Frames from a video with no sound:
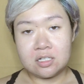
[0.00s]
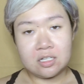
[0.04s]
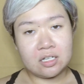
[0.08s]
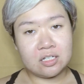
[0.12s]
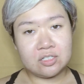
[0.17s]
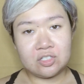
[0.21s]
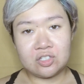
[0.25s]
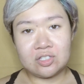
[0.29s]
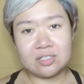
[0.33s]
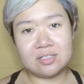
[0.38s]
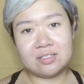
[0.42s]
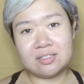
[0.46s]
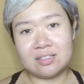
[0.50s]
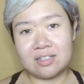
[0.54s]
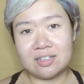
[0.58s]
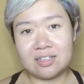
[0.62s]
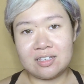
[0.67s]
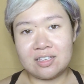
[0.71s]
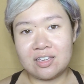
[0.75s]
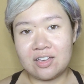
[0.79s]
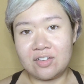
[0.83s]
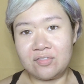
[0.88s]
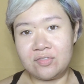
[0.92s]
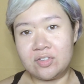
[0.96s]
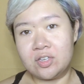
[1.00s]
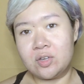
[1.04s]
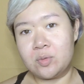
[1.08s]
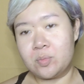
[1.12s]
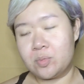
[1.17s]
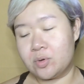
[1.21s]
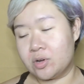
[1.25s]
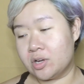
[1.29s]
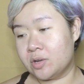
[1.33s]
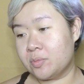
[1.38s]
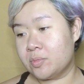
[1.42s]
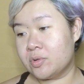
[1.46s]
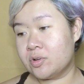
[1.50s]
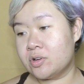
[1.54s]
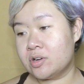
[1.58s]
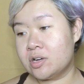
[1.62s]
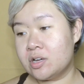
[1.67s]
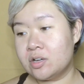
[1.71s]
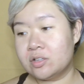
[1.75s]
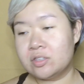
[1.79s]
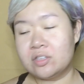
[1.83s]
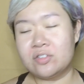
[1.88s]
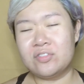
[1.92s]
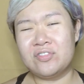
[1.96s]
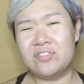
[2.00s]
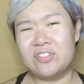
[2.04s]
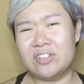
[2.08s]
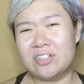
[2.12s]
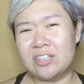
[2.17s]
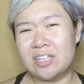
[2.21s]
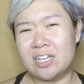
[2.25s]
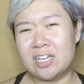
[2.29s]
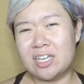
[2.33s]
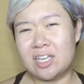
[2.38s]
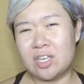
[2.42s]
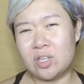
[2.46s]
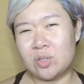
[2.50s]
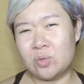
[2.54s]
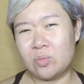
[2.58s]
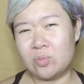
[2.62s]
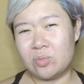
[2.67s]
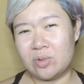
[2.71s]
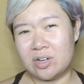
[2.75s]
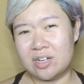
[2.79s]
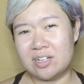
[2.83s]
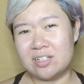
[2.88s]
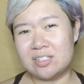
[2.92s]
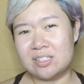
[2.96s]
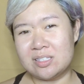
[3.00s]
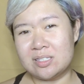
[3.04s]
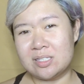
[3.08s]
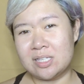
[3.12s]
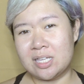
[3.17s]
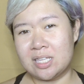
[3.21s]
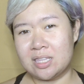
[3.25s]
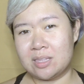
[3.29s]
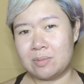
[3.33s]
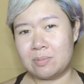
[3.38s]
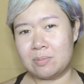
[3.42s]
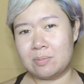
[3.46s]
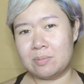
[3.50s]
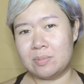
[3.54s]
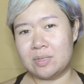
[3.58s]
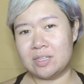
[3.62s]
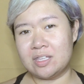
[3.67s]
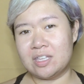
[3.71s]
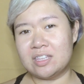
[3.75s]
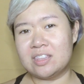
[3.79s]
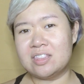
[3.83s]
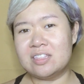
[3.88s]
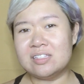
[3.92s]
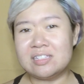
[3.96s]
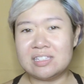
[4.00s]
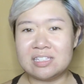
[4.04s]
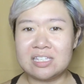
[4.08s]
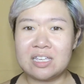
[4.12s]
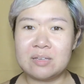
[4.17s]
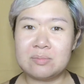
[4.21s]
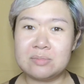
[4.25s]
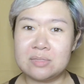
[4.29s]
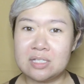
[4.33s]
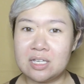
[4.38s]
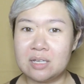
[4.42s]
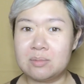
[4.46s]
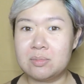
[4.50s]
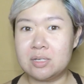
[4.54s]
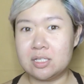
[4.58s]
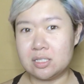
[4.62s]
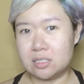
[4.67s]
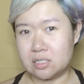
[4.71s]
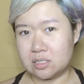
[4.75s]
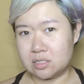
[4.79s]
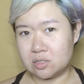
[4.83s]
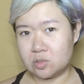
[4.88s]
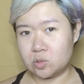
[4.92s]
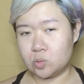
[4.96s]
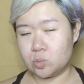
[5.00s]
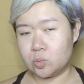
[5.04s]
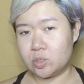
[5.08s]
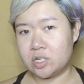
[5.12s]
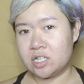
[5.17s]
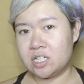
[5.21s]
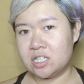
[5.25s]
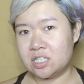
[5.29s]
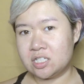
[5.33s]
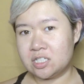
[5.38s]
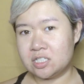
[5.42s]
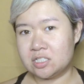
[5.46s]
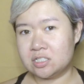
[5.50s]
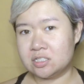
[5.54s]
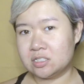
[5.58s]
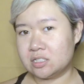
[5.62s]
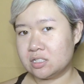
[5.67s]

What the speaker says: I just like having a primer around. I feel like it works, but at the same time it doesn't work.